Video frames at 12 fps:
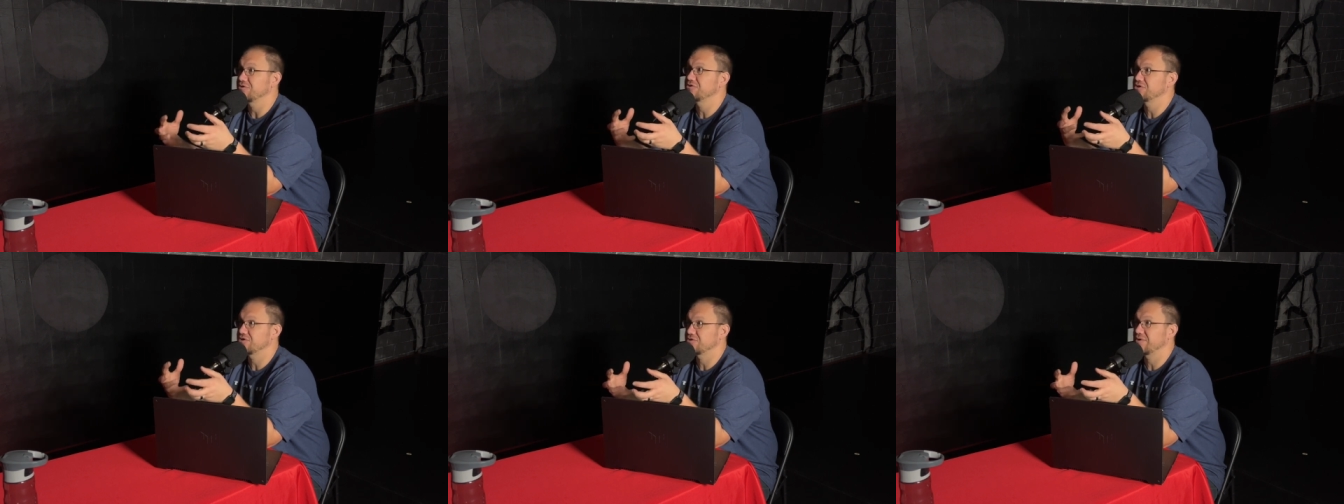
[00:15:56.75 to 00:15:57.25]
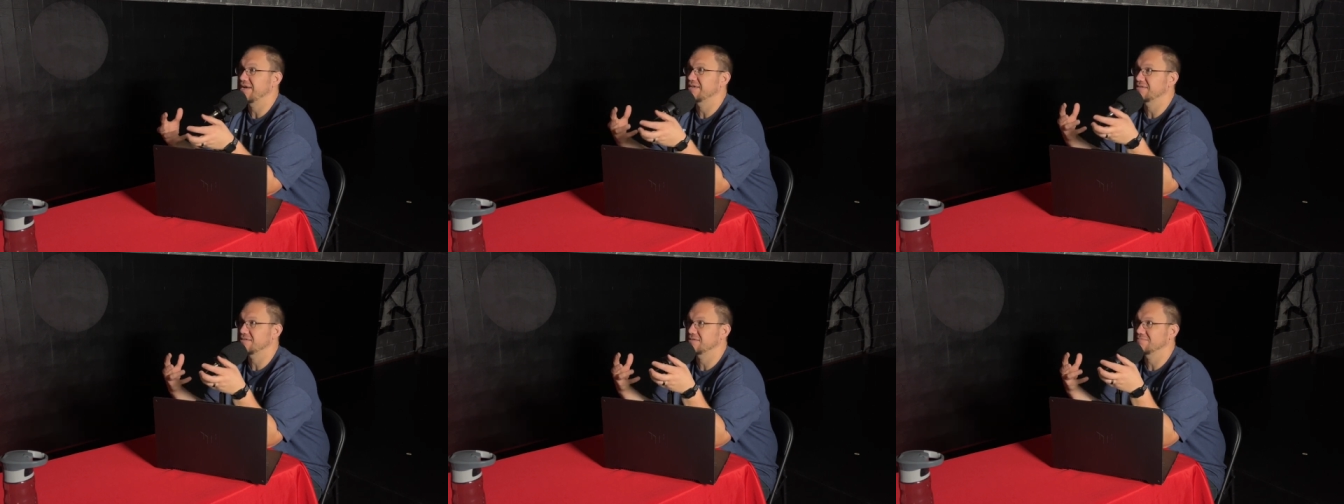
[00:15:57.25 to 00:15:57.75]

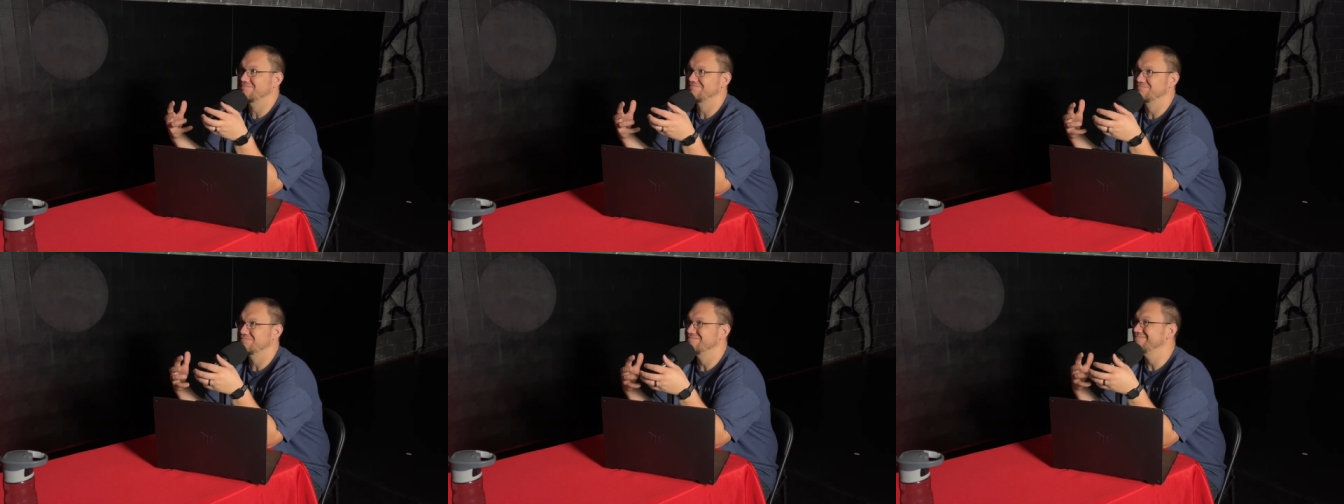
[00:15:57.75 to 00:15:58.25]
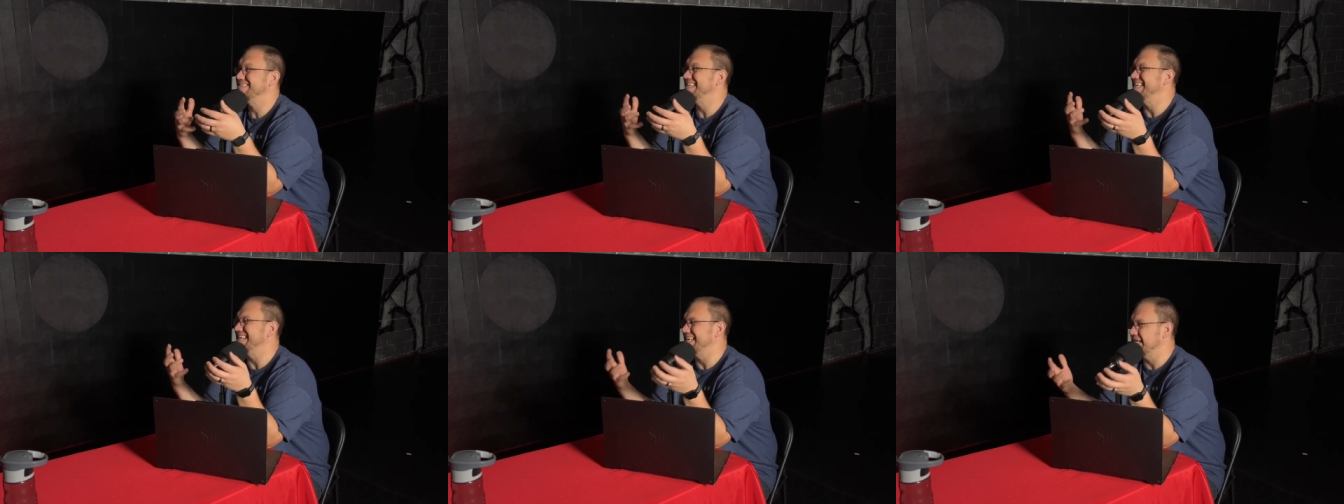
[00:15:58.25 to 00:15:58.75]
stress
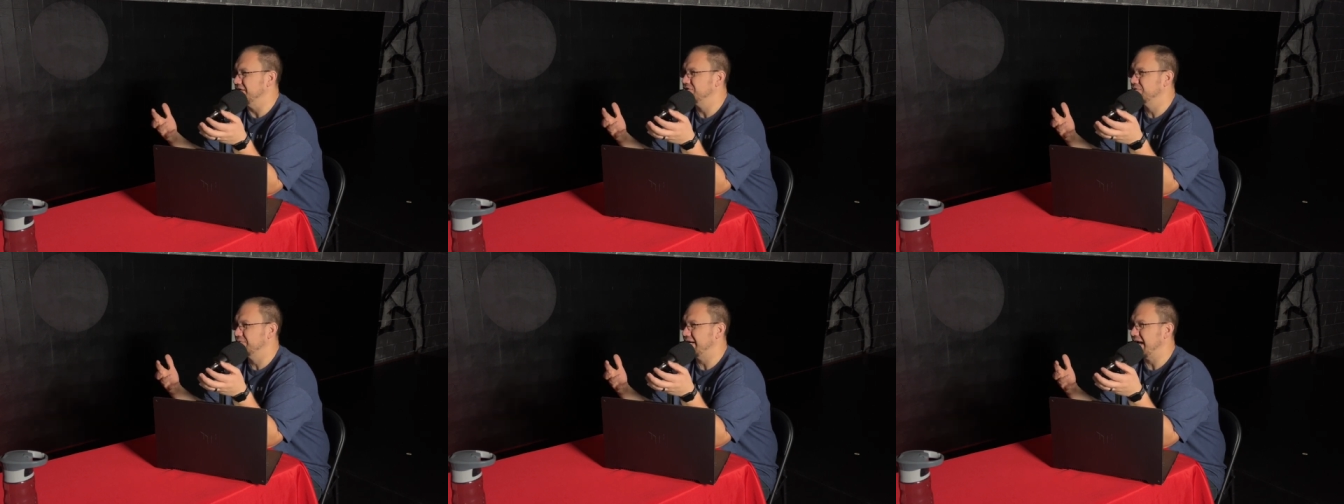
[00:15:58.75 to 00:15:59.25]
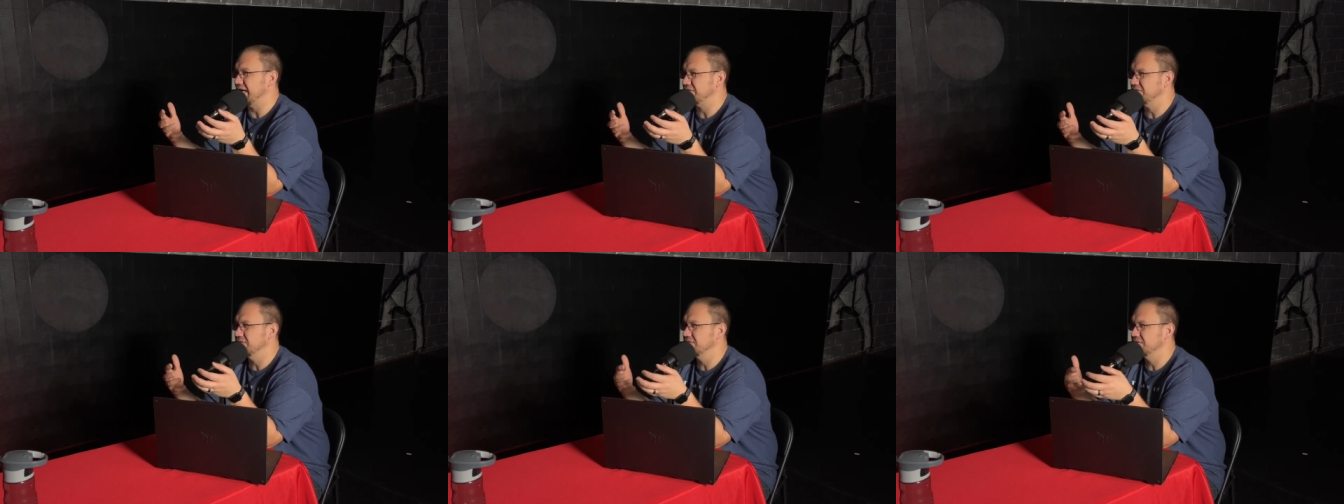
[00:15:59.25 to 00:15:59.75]
initial
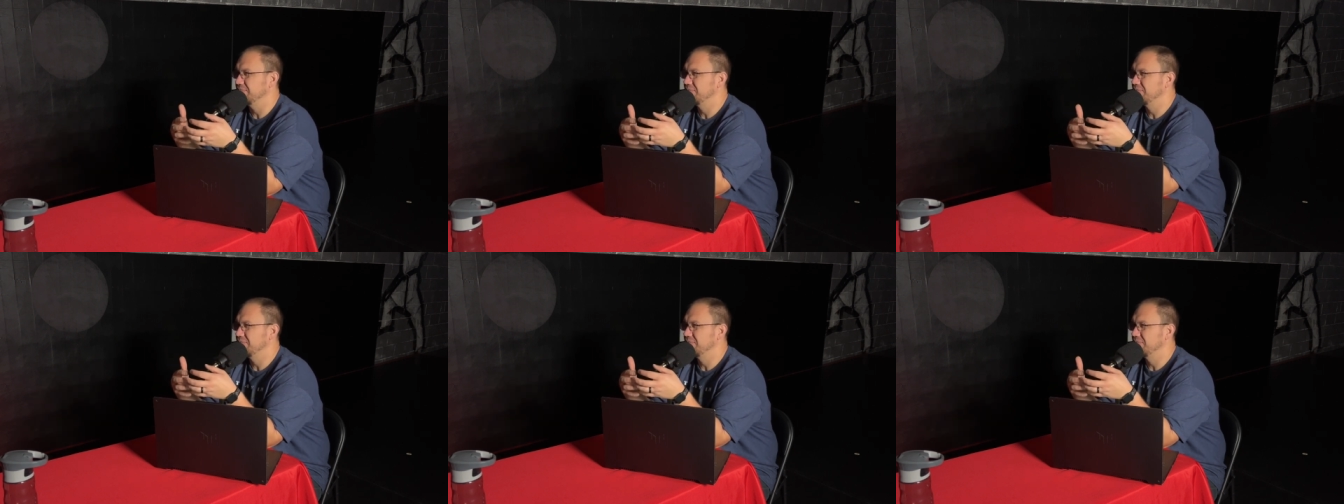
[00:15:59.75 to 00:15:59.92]
reactions,